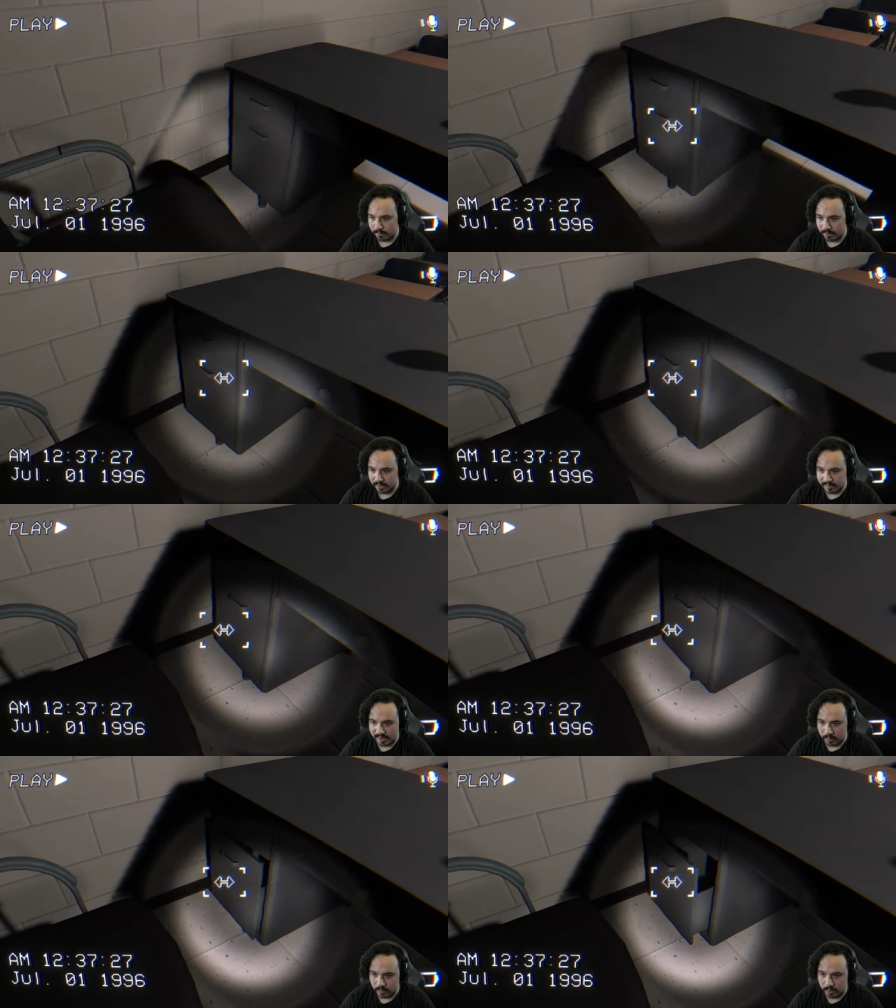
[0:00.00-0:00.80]
I'm going to
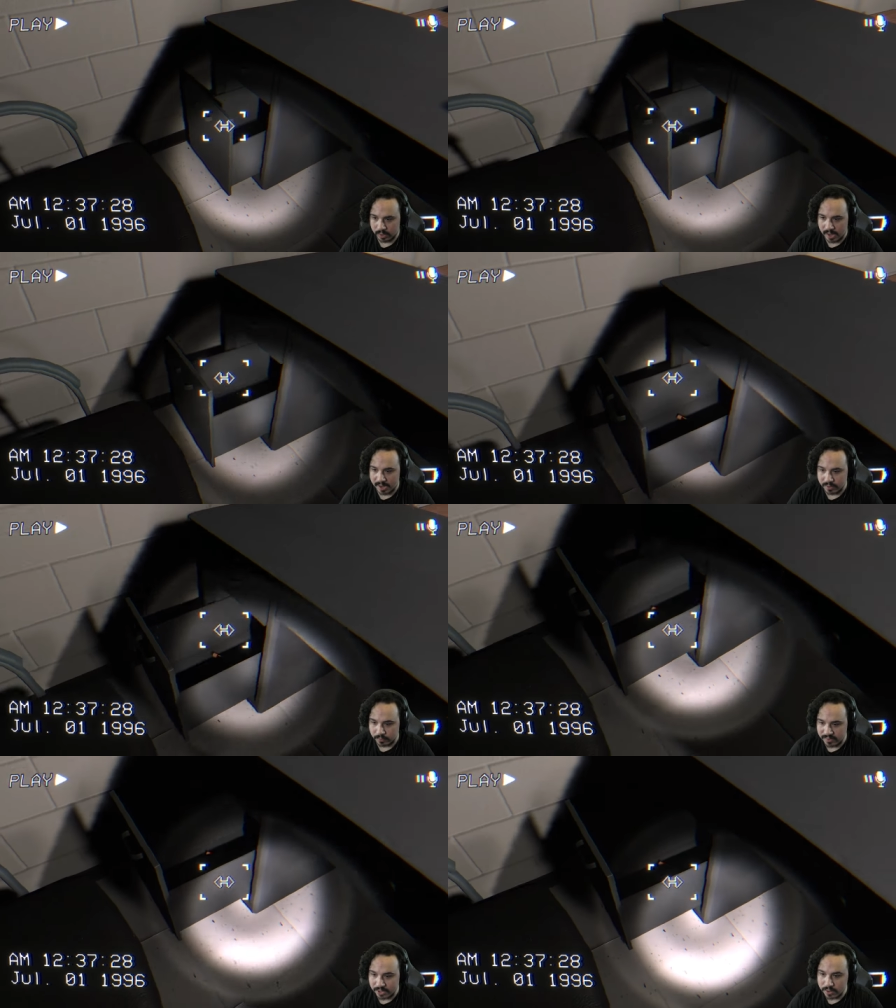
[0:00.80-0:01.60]
take a look. I
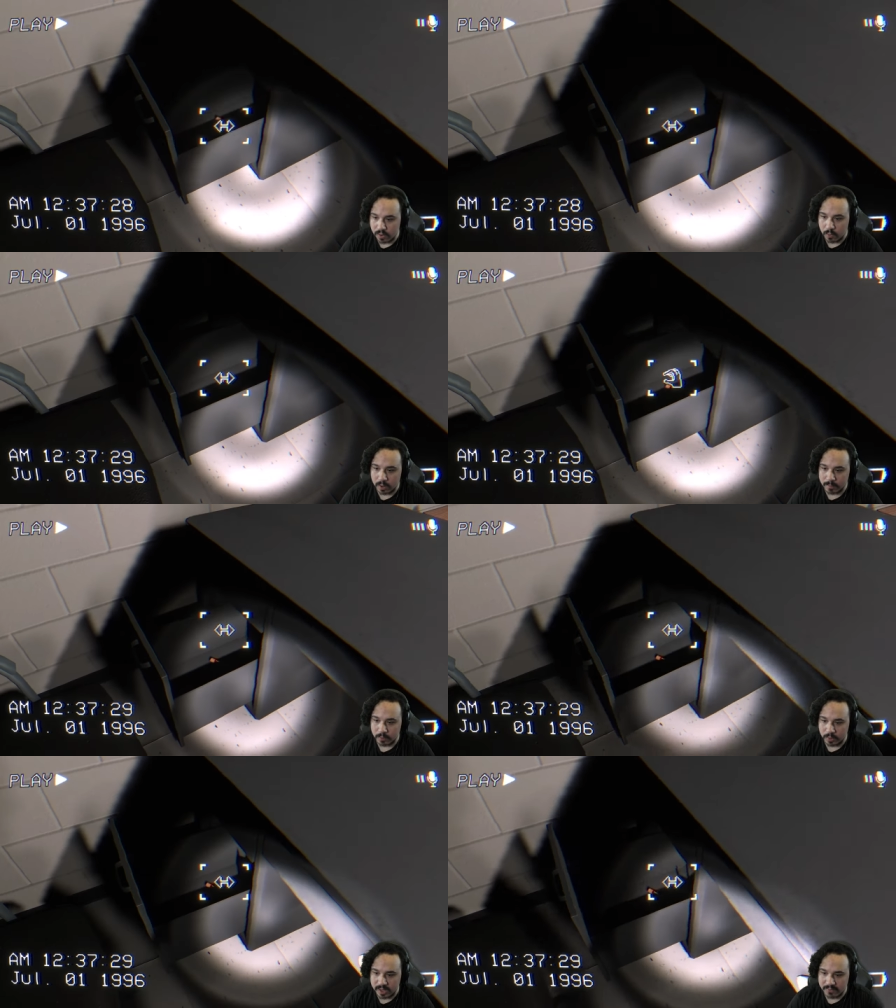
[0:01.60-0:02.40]
don't even know what I'm
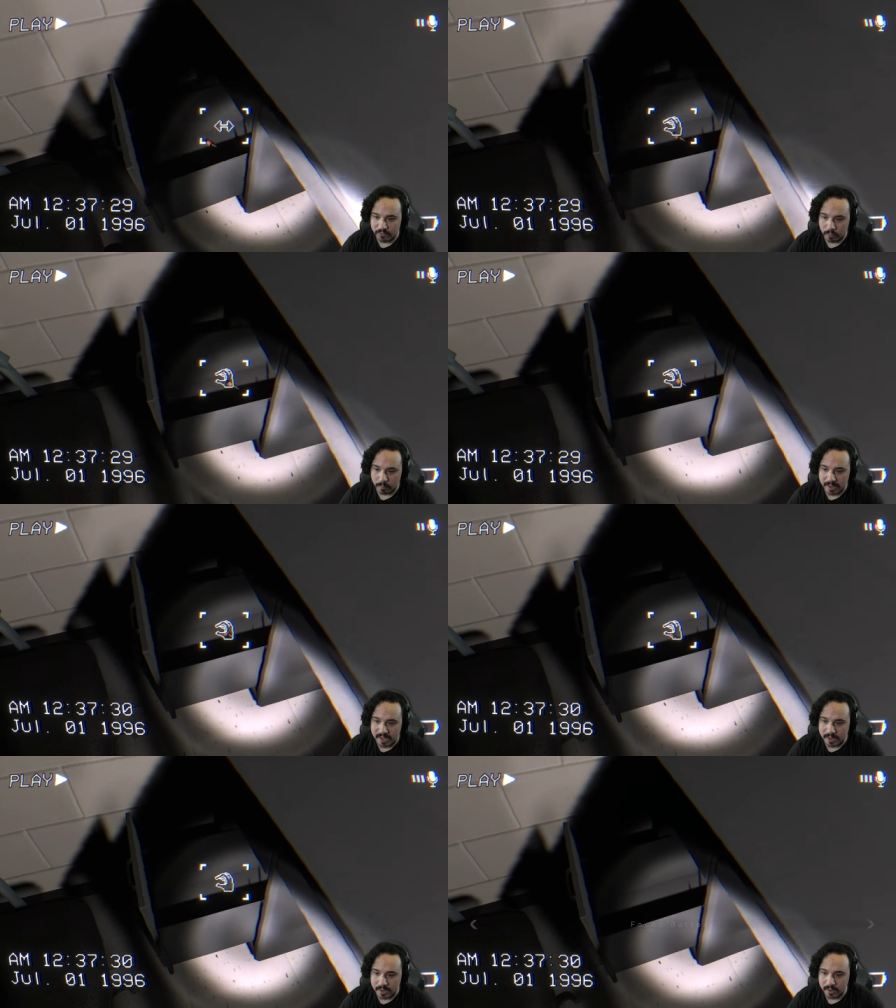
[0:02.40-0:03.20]
looking for,
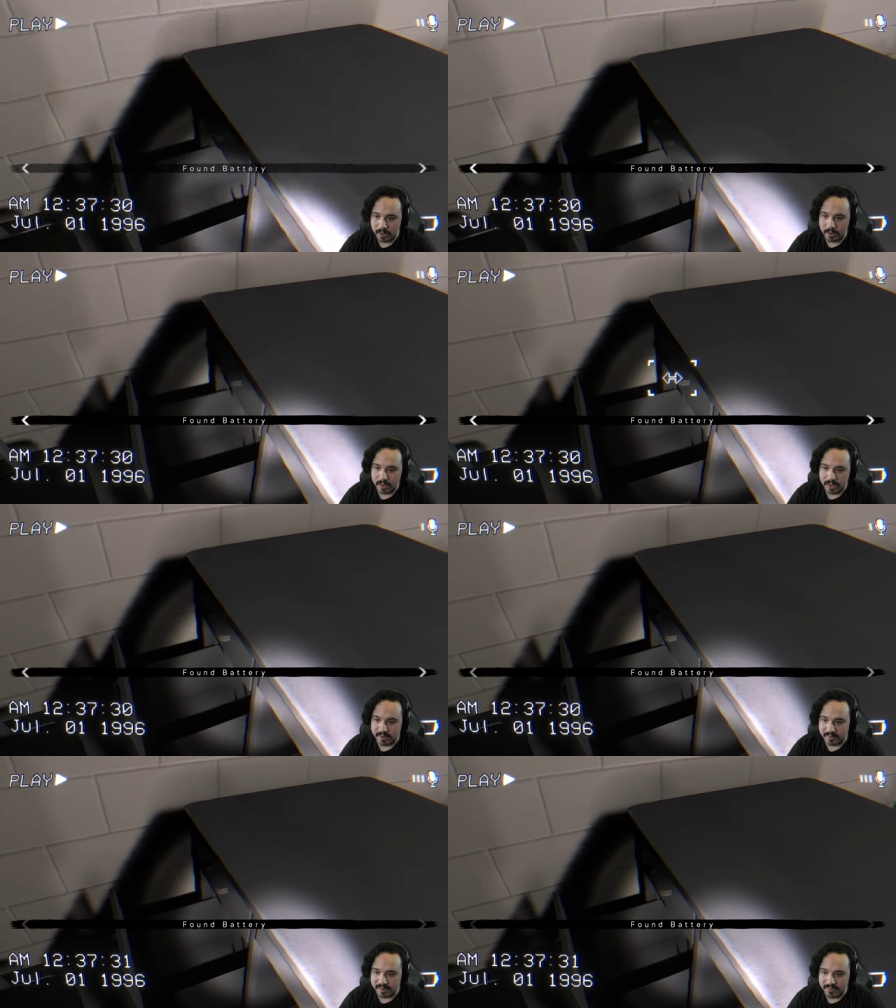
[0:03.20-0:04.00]
man. It
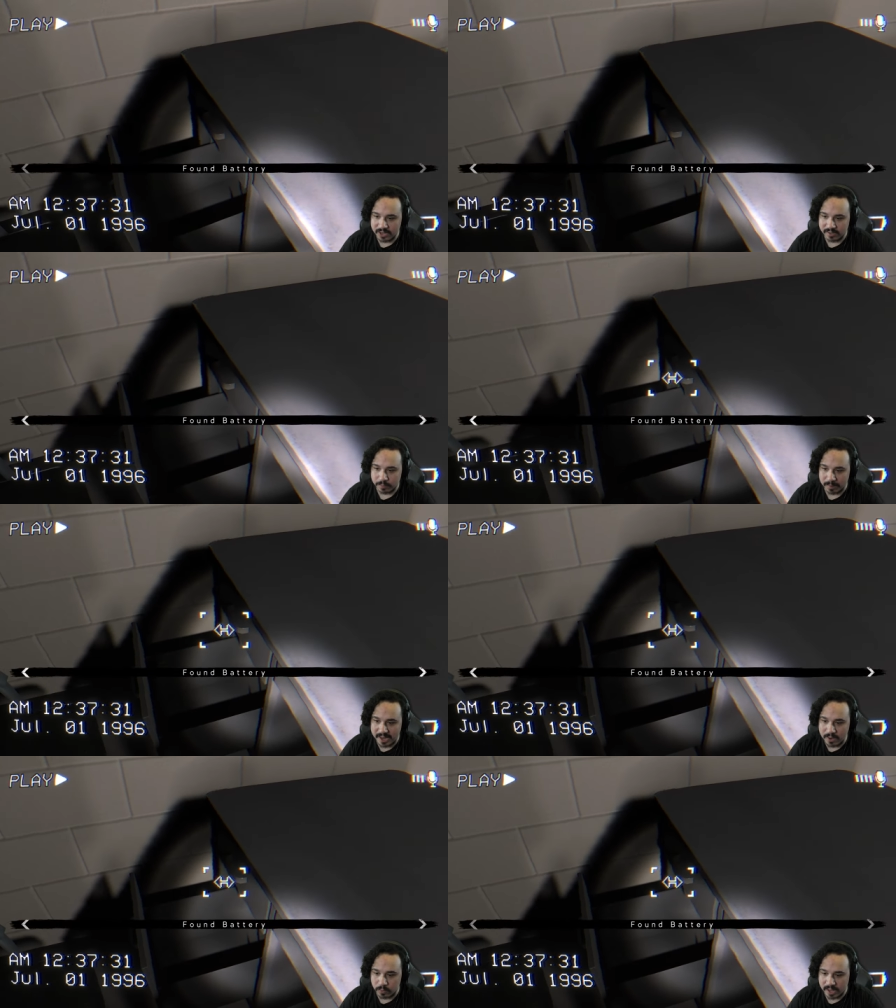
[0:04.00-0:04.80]
doesn't even
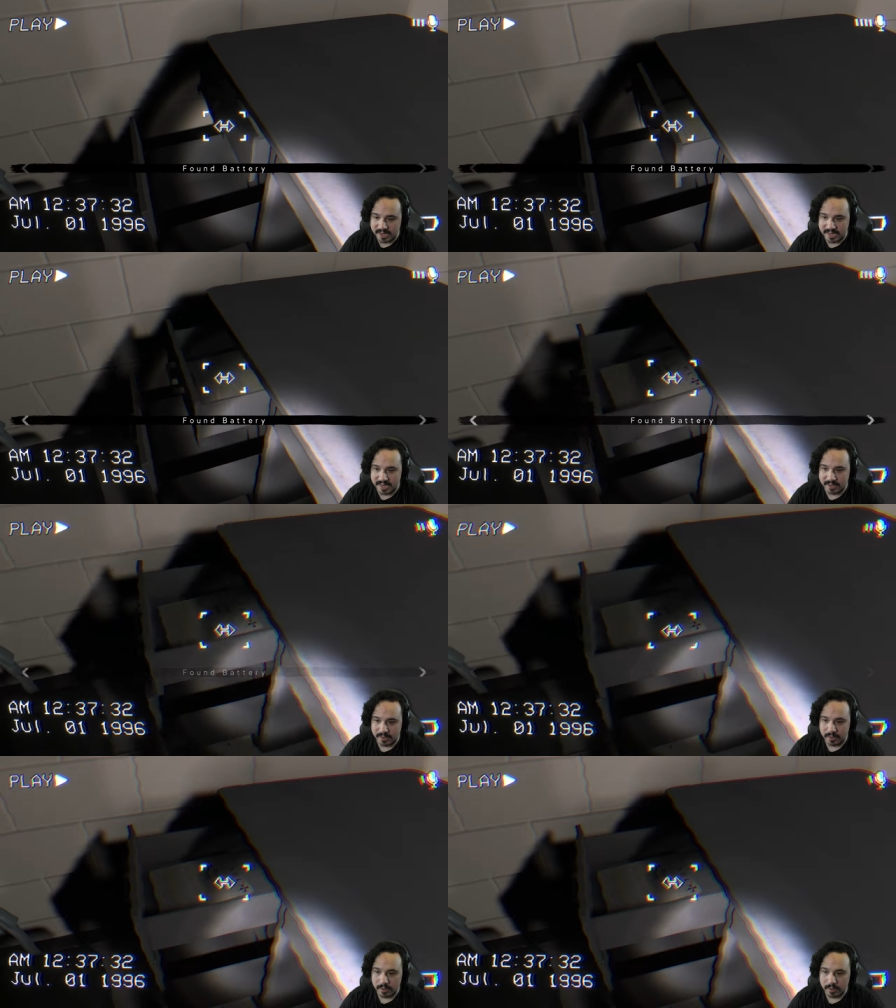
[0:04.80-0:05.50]
explain what I need.